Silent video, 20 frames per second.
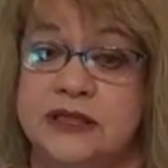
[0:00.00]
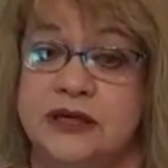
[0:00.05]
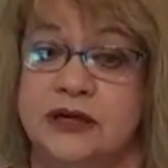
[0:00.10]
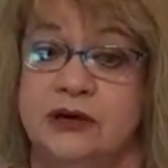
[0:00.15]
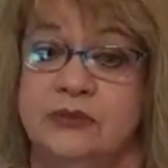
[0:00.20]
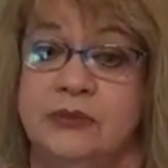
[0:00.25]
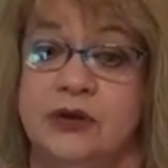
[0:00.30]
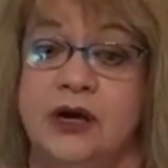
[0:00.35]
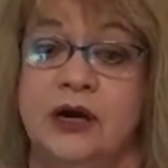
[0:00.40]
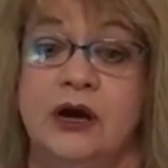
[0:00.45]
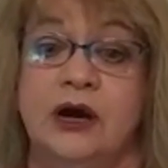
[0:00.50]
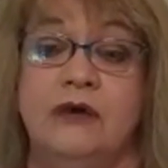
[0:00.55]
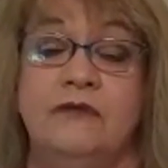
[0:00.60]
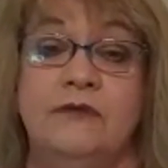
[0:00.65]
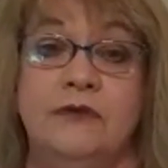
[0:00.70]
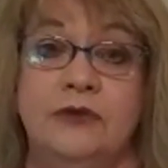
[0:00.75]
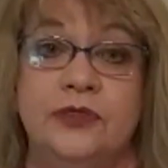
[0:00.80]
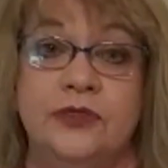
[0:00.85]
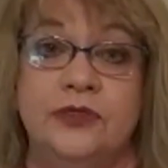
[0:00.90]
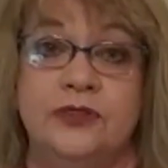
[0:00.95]
him
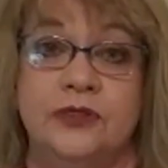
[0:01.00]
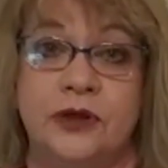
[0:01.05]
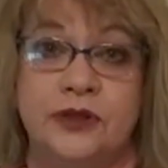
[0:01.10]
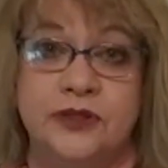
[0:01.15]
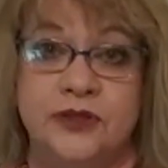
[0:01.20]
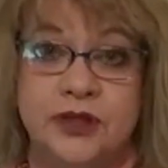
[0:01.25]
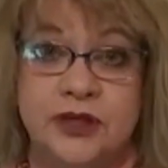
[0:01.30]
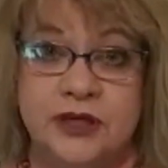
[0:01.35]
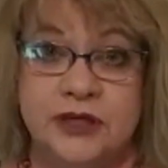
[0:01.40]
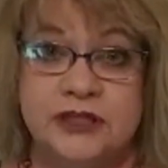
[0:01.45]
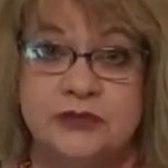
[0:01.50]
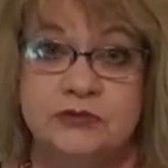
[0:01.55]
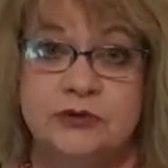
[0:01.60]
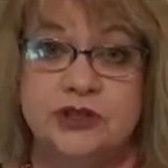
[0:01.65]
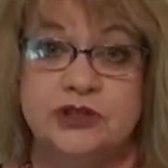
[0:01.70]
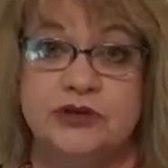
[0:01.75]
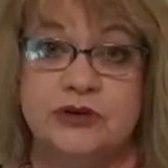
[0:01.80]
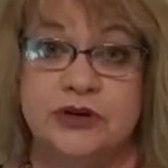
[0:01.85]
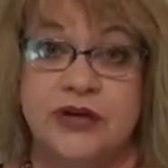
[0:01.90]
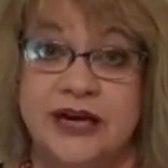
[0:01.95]
for the things
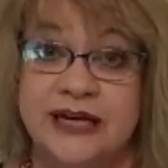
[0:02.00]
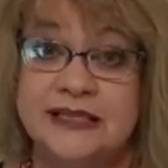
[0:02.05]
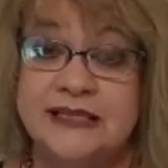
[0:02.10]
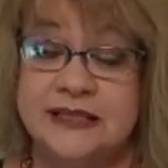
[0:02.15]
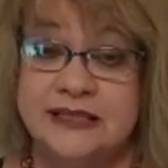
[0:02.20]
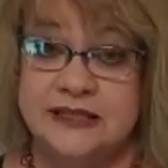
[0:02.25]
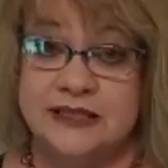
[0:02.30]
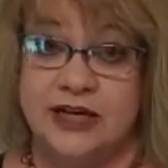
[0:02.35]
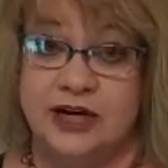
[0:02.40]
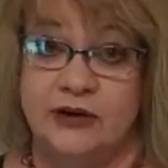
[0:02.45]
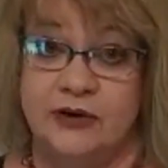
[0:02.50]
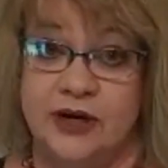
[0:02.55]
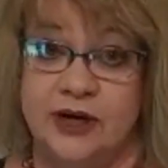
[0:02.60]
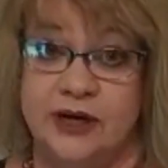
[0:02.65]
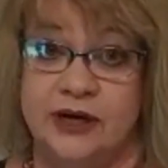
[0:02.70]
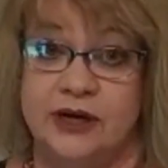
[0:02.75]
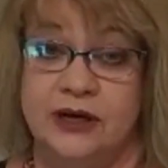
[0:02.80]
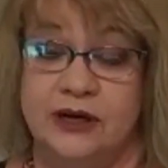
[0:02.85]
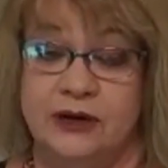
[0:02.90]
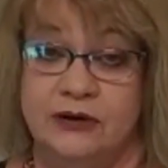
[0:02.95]
which are necessary
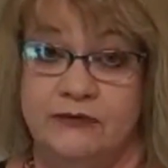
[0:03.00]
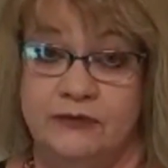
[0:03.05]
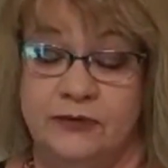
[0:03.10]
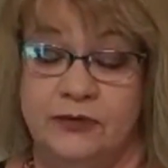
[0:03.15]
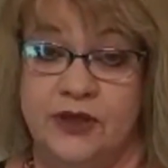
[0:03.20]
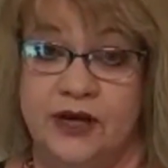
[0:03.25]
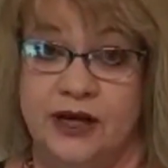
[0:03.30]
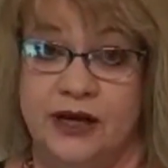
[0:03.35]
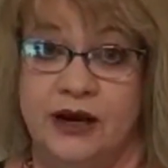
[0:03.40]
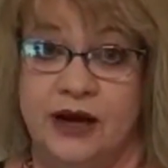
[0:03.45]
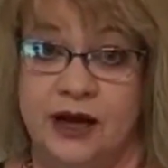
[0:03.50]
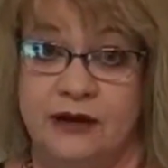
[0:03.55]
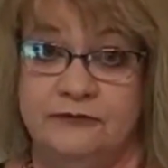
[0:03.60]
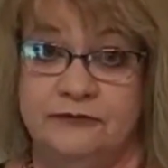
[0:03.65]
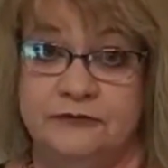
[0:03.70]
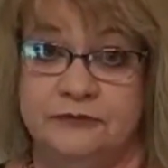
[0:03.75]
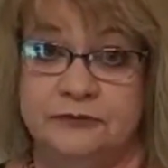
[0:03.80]
for that life.